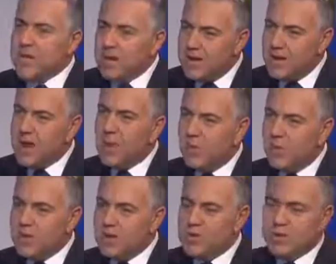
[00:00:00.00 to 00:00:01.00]
And now what
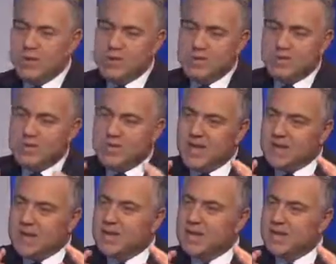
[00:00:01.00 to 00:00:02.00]
we're doing is
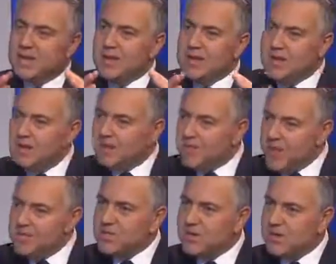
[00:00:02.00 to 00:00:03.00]
attaching the
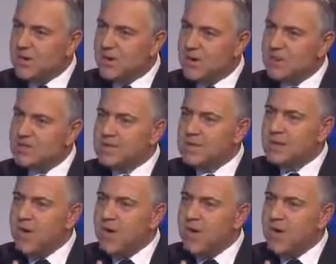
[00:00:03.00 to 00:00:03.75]
inflation increase